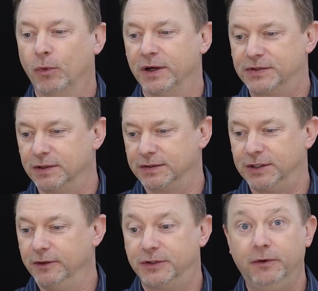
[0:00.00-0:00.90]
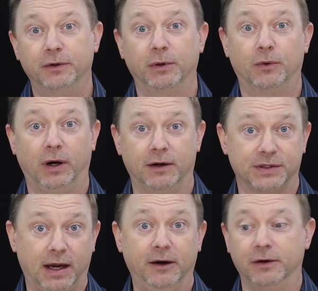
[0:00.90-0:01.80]
whereas serotonin
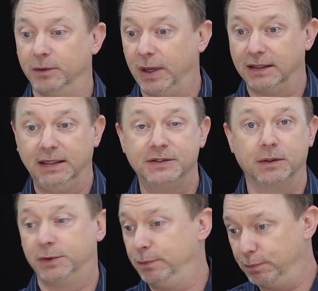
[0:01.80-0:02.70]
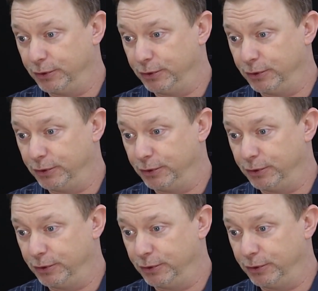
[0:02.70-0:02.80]
requires iron and magnesium to be